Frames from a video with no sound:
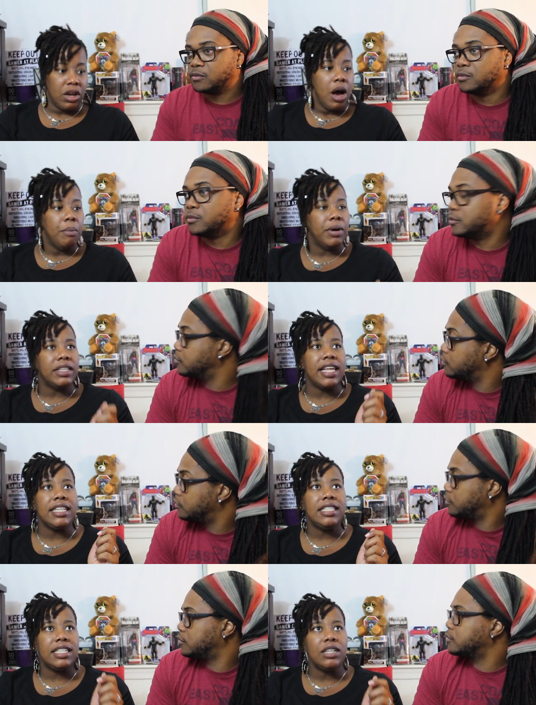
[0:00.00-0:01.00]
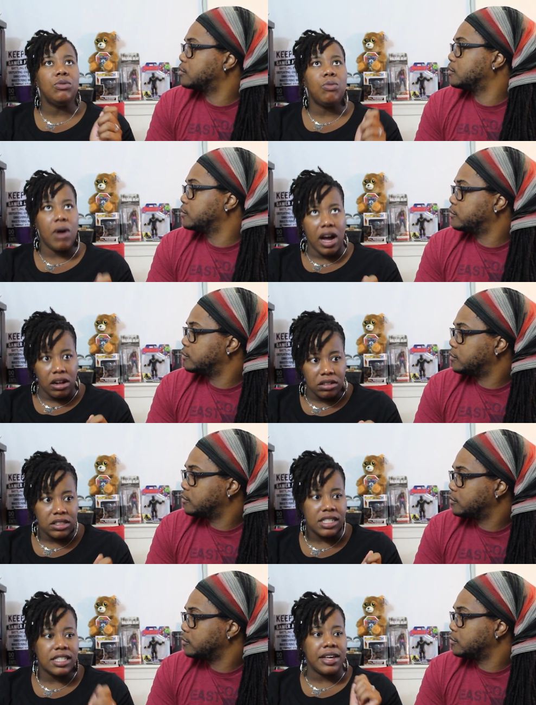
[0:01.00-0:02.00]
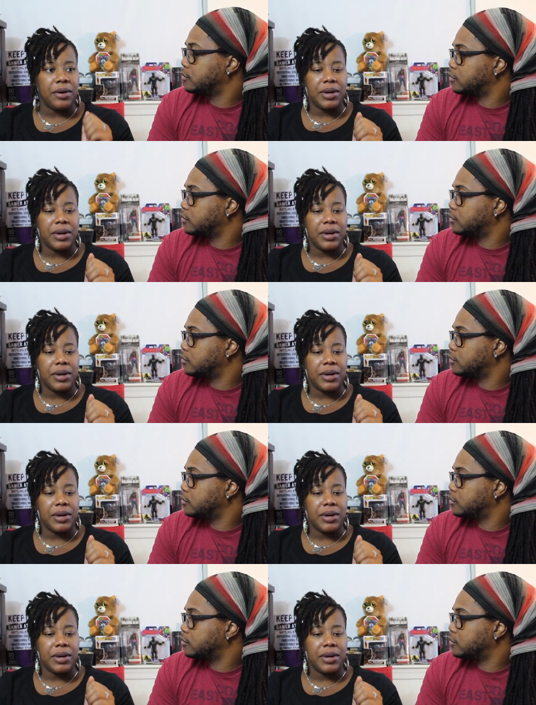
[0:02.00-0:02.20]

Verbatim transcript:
Speaker 1: Mm. But they did well to say,